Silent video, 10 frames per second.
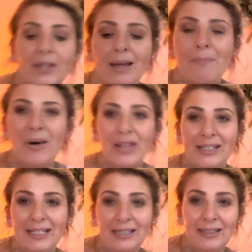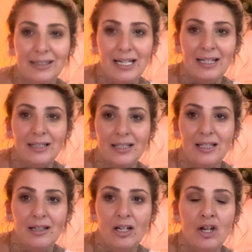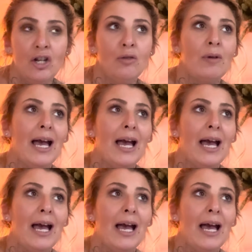Mother's Instinct, the new